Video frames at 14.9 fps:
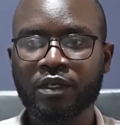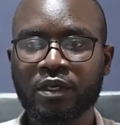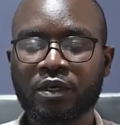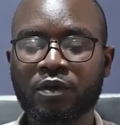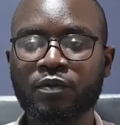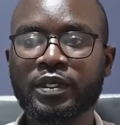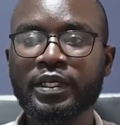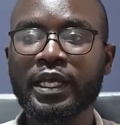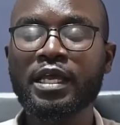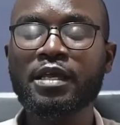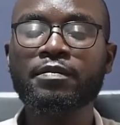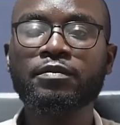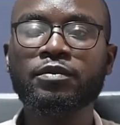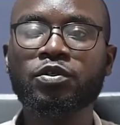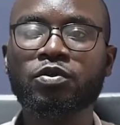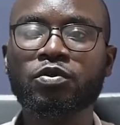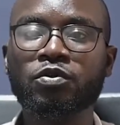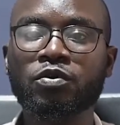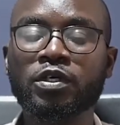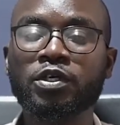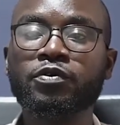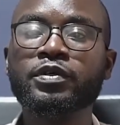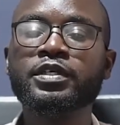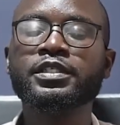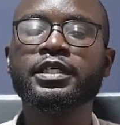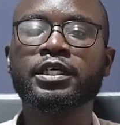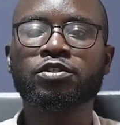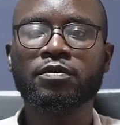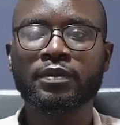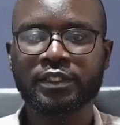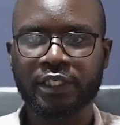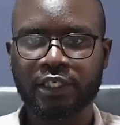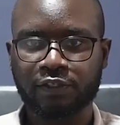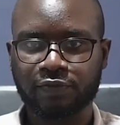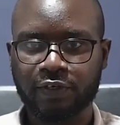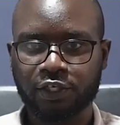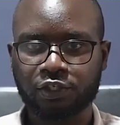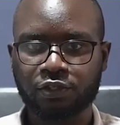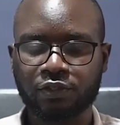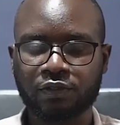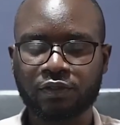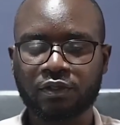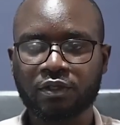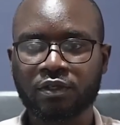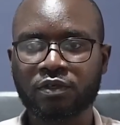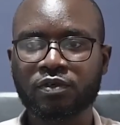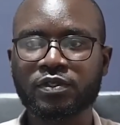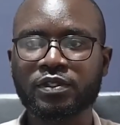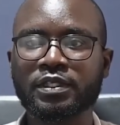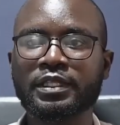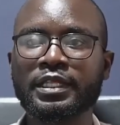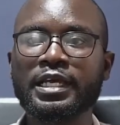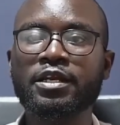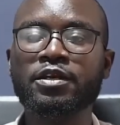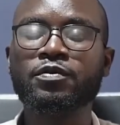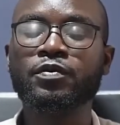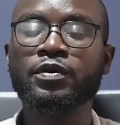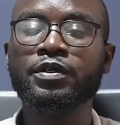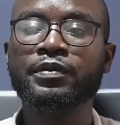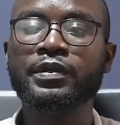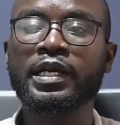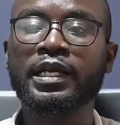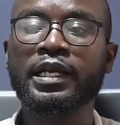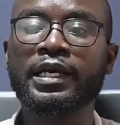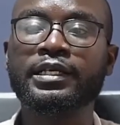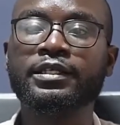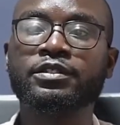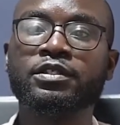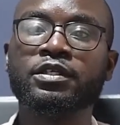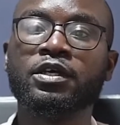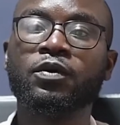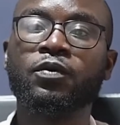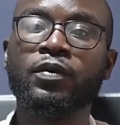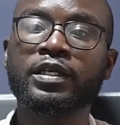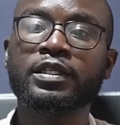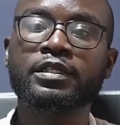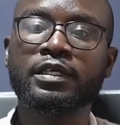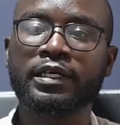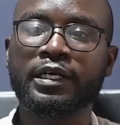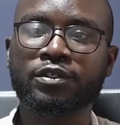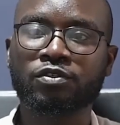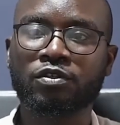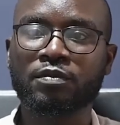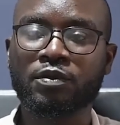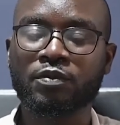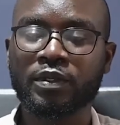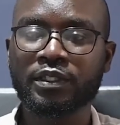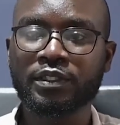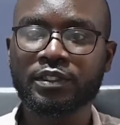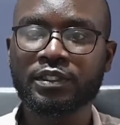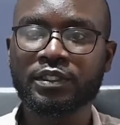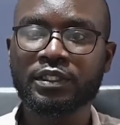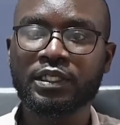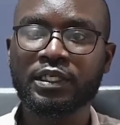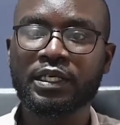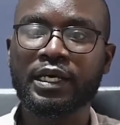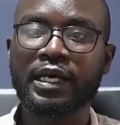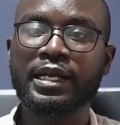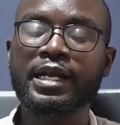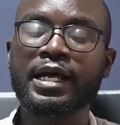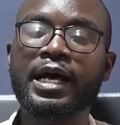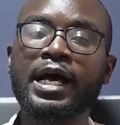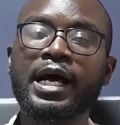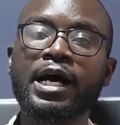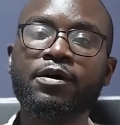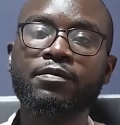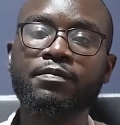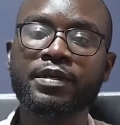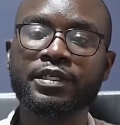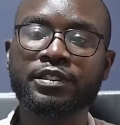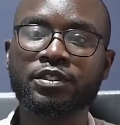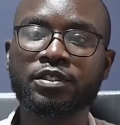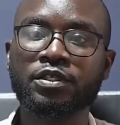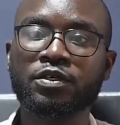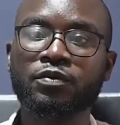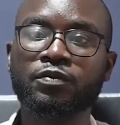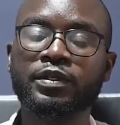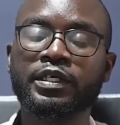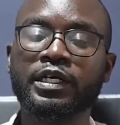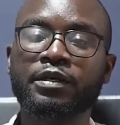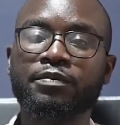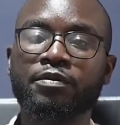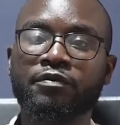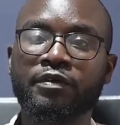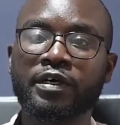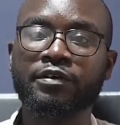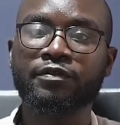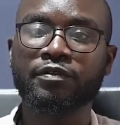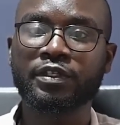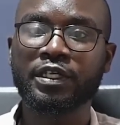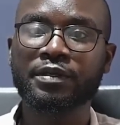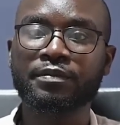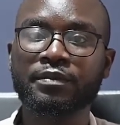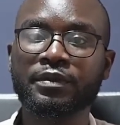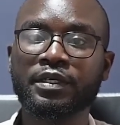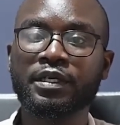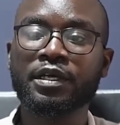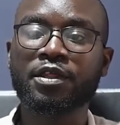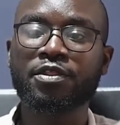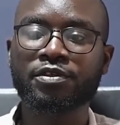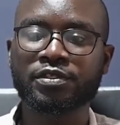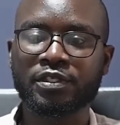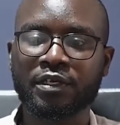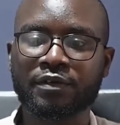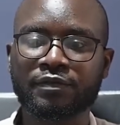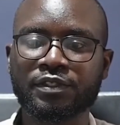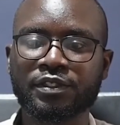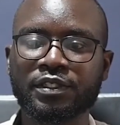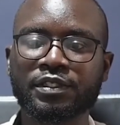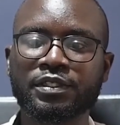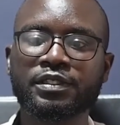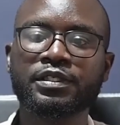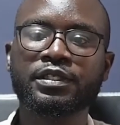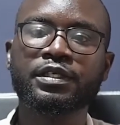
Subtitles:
We aim to increase customer satisfaction, because then we realize what the customer wants and how best we can provide for them the services.